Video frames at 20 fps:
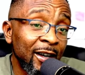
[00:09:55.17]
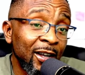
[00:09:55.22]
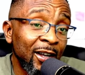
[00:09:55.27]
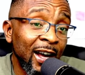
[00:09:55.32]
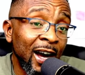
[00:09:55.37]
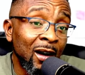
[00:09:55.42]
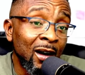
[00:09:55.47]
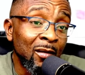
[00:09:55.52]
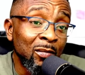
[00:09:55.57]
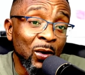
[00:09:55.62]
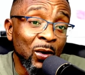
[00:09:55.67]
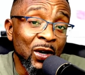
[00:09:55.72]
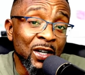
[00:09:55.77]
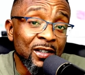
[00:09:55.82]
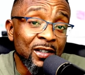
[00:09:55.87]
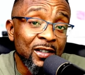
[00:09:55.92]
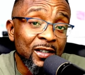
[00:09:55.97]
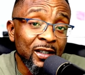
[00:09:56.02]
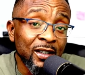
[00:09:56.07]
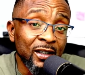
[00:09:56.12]

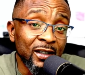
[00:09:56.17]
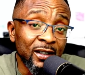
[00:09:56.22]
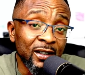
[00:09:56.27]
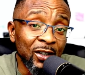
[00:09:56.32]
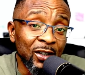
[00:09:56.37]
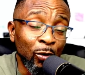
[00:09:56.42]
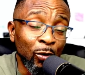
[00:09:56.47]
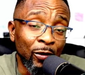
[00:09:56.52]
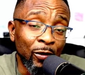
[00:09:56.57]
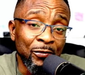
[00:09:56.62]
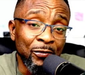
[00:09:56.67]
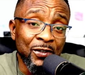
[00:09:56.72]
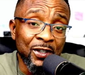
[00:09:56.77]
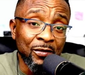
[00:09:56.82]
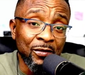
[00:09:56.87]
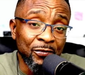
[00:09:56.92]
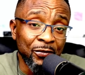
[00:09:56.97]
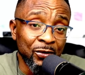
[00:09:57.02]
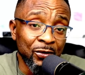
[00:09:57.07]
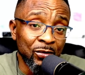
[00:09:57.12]
appointee of the
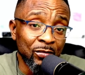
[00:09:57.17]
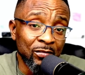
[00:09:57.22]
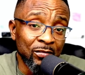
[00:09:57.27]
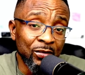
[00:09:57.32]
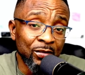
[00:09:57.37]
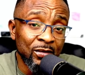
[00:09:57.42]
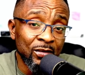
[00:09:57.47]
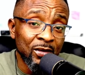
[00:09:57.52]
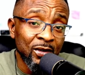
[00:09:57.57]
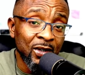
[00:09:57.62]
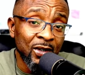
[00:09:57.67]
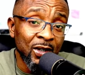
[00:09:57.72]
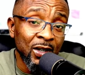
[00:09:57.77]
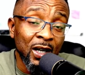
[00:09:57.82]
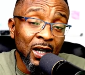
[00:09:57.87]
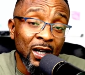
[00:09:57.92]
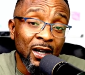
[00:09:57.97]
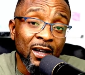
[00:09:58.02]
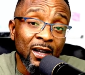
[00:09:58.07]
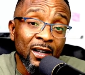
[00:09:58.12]
Tinubu
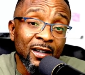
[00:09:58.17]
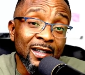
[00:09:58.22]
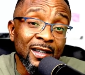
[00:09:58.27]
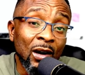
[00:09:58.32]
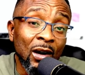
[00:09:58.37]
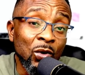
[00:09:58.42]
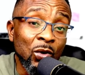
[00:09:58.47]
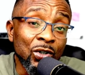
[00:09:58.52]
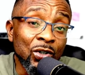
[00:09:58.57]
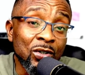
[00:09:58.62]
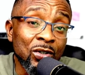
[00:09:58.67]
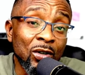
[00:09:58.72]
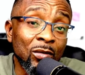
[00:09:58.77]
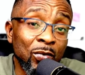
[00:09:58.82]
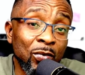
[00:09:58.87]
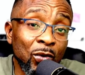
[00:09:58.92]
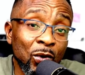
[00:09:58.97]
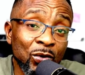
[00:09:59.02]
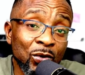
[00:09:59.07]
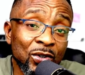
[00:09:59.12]
that was
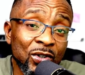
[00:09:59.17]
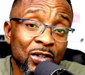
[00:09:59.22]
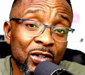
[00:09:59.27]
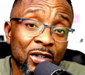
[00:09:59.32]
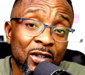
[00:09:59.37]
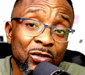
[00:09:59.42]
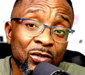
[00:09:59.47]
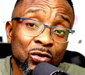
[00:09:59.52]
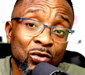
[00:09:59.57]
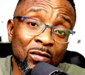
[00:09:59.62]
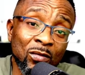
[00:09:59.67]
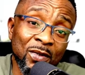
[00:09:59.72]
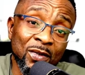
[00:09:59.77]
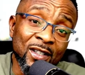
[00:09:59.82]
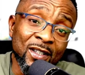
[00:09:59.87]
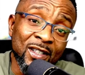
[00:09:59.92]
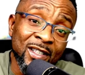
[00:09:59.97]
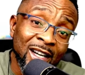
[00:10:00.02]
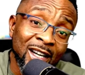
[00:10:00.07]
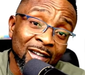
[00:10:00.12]
supposed to be
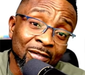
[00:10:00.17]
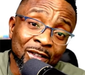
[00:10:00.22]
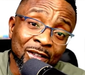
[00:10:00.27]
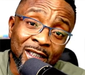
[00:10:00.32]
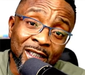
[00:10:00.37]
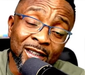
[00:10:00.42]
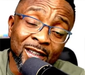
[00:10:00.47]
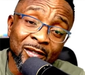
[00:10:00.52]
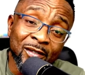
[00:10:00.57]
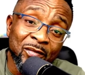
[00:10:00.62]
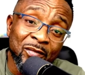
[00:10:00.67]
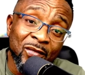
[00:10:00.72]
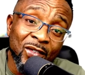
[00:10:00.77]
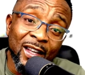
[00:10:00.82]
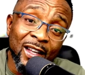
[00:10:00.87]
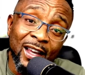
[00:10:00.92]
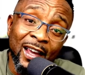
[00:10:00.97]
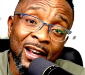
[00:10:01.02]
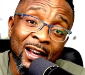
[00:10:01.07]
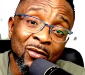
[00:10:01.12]
serving
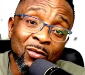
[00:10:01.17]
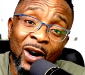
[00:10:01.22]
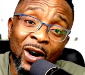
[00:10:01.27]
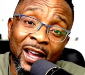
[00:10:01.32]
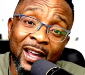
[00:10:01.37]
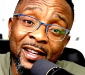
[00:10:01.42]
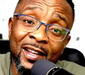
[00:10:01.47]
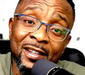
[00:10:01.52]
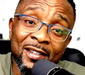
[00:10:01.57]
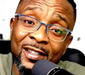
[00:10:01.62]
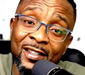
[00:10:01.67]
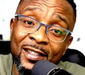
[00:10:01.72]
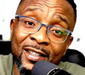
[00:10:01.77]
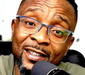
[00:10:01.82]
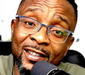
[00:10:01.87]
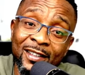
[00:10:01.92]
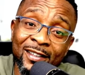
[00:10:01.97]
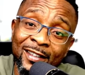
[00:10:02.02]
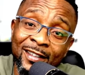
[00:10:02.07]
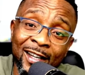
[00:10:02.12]

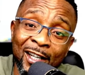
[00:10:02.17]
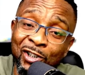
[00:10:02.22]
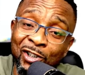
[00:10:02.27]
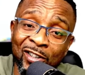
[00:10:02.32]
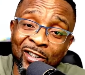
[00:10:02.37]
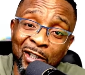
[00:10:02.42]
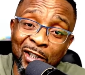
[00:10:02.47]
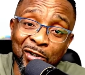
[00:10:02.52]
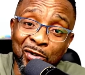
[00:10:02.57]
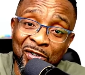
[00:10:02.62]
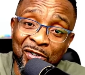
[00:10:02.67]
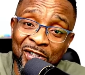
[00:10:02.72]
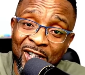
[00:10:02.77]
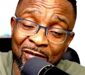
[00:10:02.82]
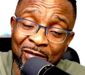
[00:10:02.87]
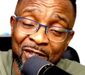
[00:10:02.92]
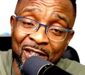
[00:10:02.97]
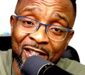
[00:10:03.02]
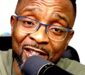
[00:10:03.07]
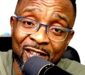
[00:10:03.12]
NYSC National Youth
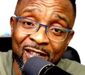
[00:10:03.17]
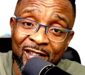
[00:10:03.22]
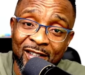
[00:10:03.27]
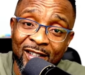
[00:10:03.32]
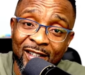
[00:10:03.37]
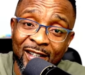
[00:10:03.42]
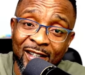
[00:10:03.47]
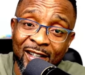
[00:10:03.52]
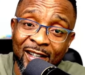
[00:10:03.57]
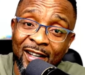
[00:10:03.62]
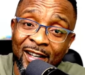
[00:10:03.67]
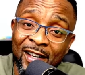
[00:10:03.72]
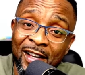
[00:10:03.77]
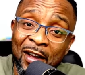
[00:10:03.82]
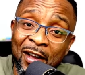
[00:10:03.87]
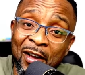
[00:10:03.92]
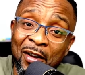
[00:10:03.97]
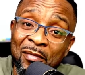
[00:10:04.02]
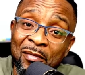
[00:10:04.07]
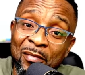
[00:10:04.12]
Service.
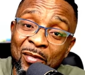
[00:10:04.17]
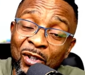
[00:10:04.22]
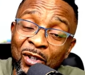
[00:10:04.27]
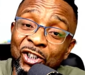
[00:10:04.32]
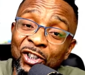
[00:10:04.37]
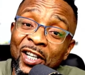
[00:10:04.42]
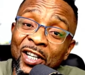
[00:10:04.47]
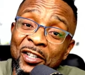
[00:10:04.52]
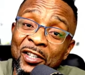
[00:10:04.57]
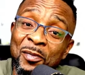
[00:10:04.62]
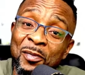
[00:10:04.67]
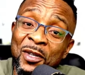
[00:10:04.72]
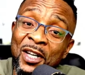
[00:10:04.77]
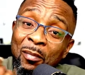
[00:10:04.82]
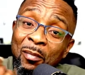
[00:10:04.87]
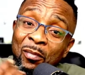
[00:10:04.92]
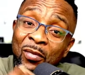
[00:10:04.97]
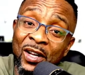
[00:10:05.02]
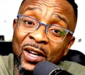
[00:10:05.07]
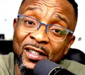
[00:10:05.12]
But she has been
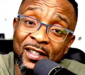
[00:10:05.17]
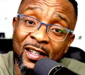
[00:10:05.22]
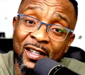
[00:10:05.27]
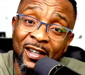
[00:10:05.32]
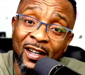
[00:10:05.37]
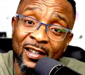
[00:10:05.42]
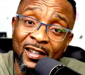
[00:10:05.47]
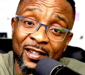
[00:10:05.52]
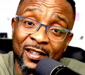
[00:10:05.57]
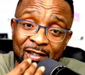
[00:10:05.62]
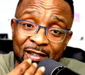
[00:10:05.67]
appointed as